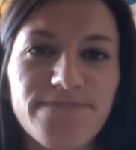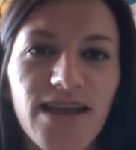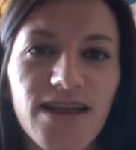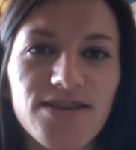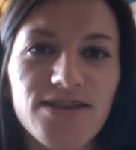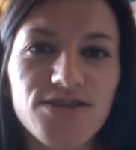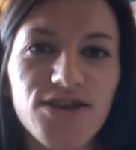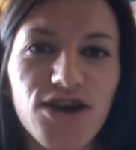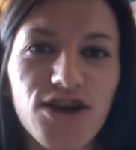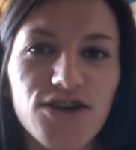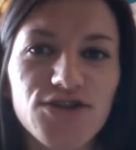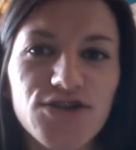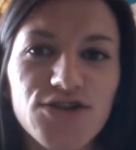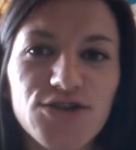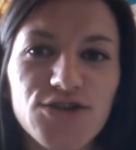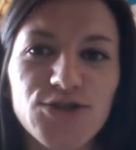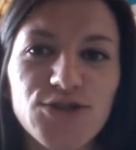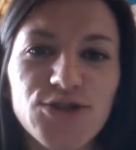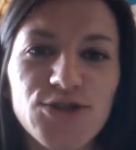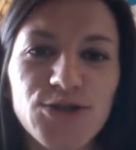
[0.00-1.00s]
talk to
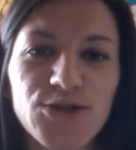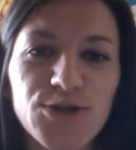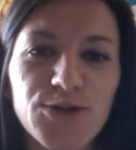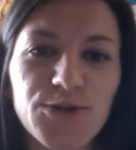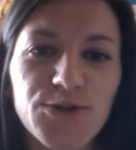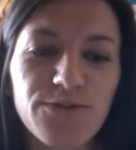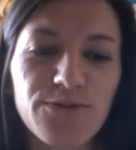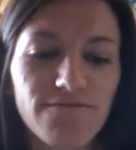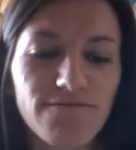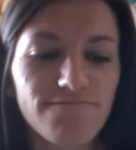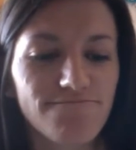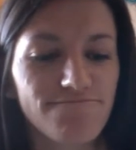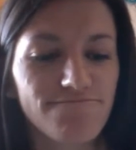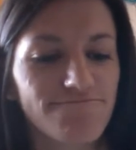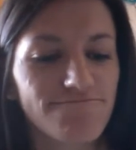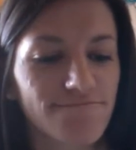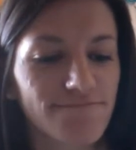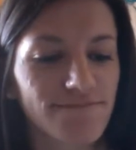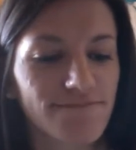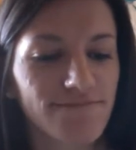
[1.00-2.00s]
you soon.
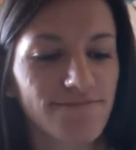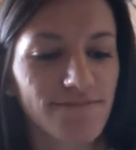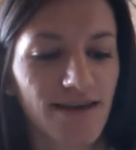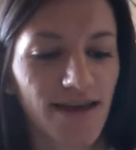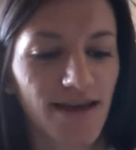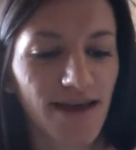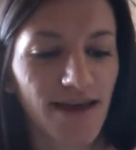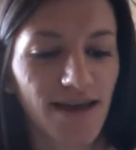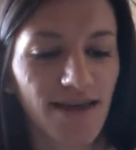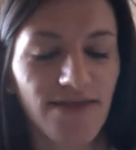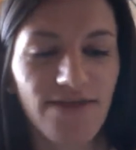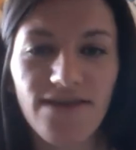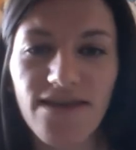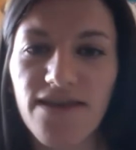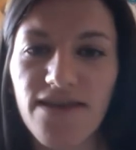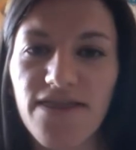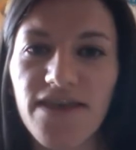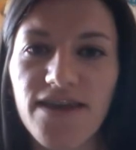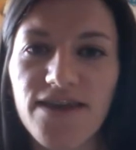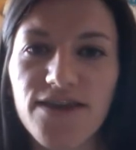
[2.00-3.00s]
And
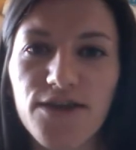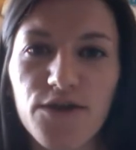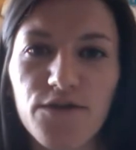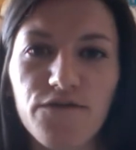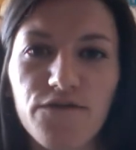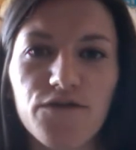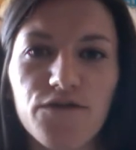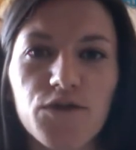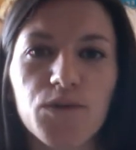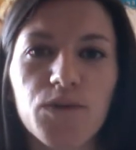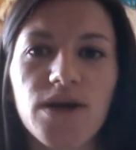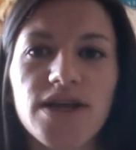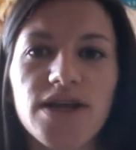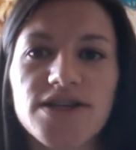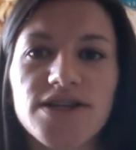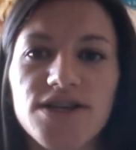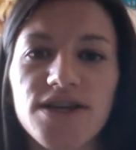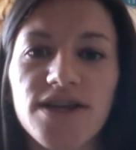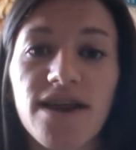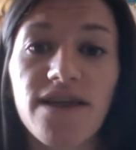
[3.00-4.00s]
thank you for
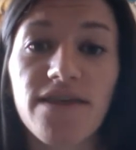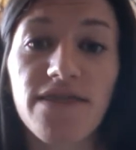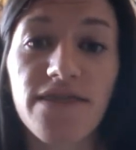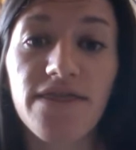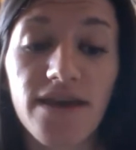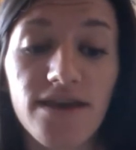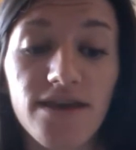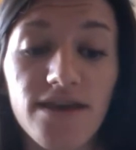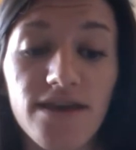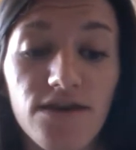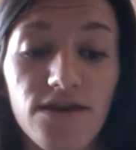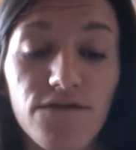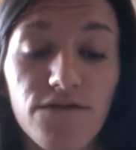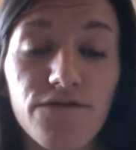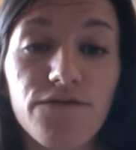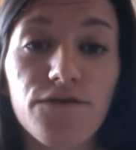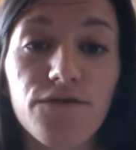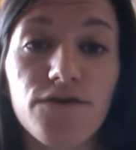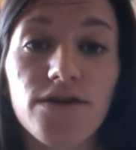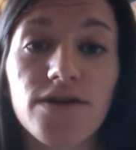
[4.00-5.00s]
watching, and thank you
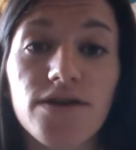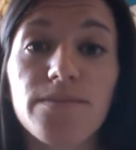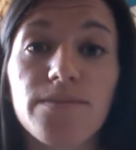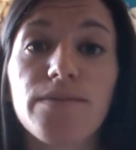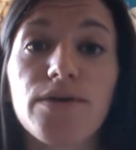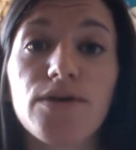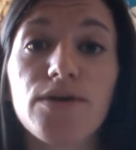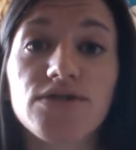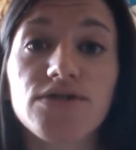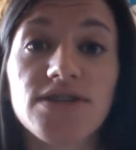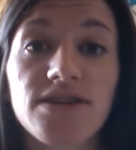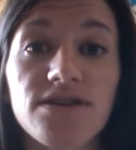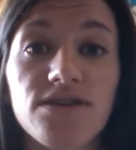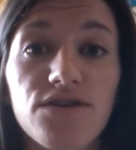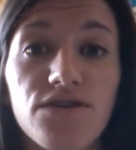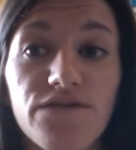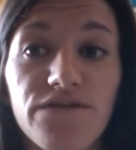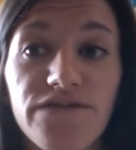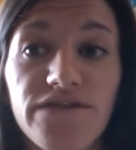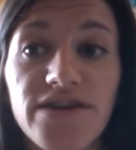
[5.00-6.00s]
for posting
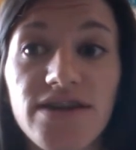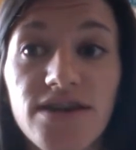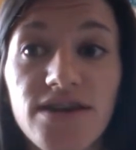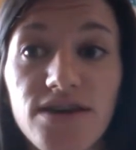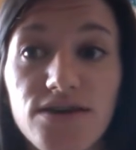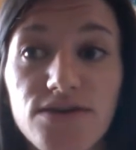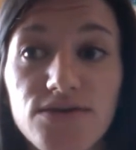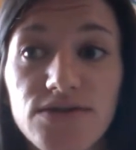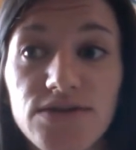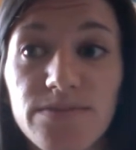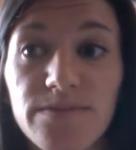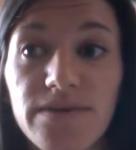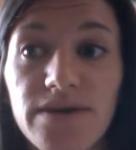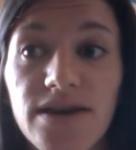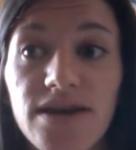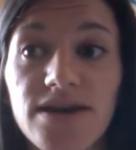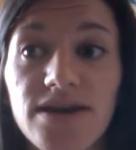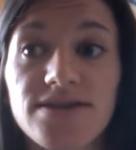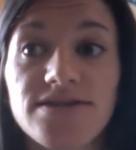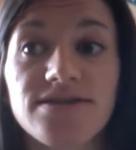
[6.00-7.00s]
your videos
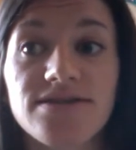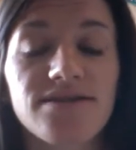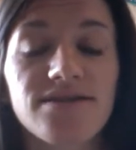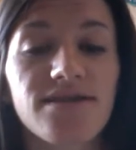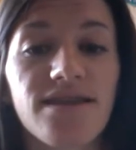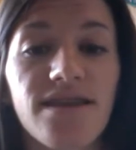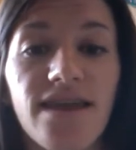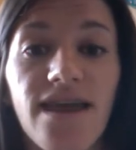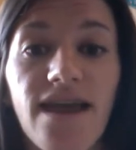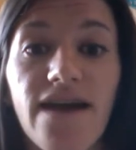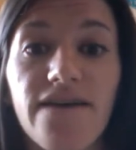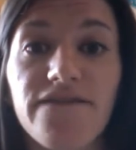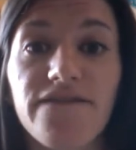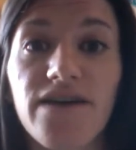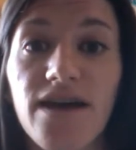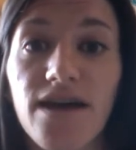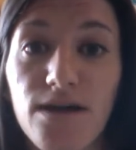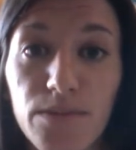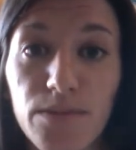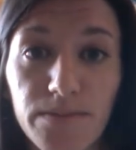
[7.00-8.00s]
because they have
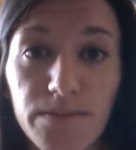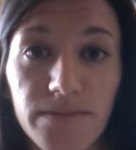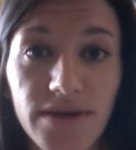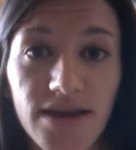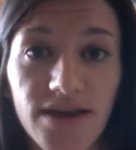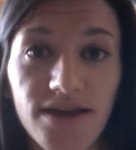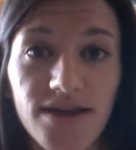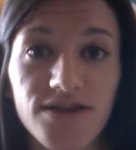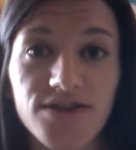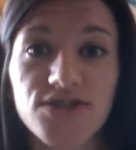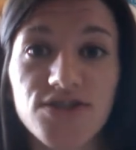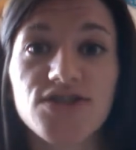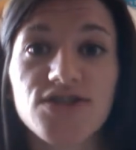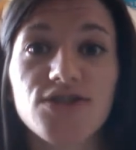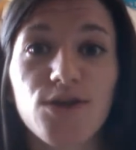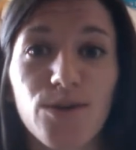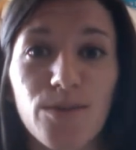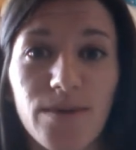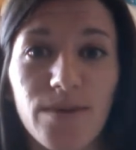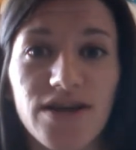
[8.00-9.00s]
helped me
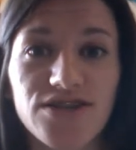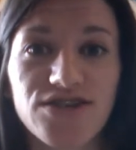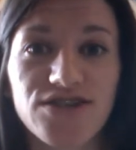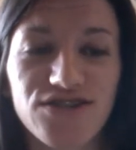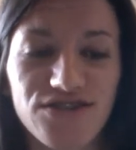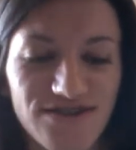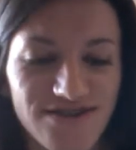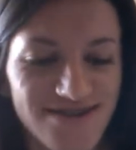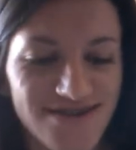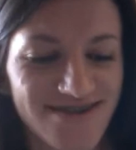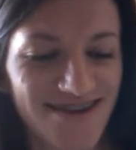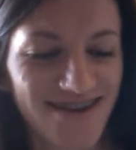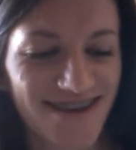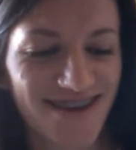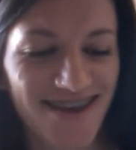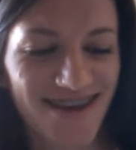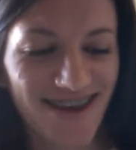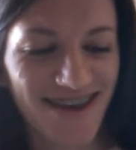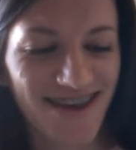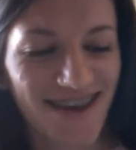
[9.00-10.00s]
so much.
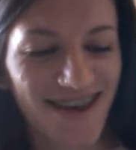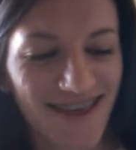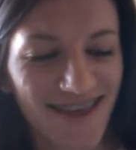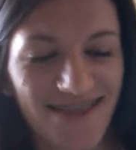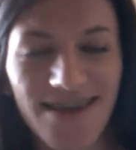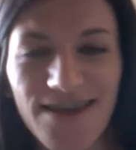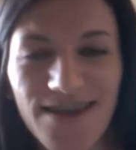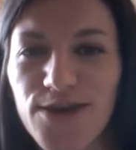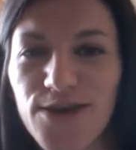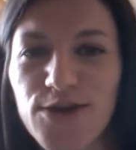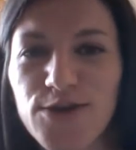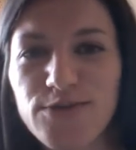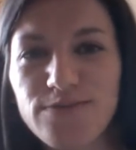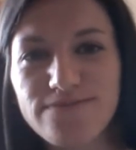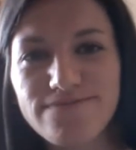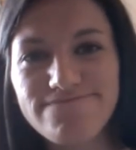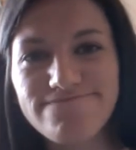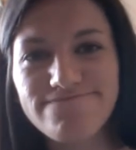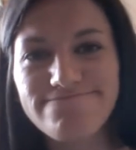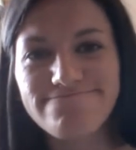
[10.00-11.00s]
Thank you.
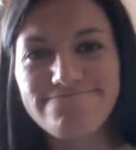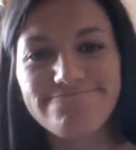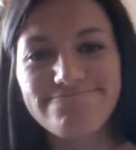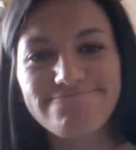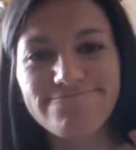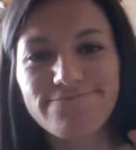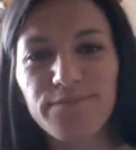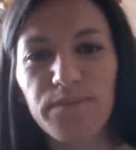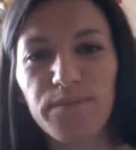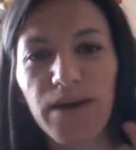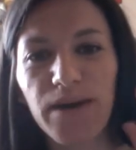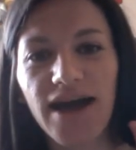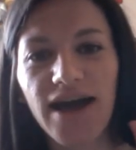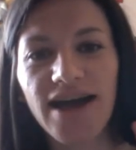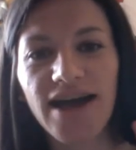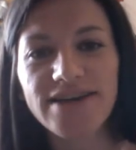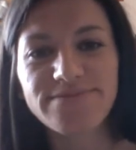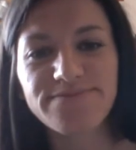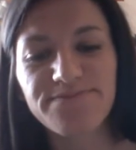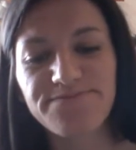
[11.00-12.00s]
Bye.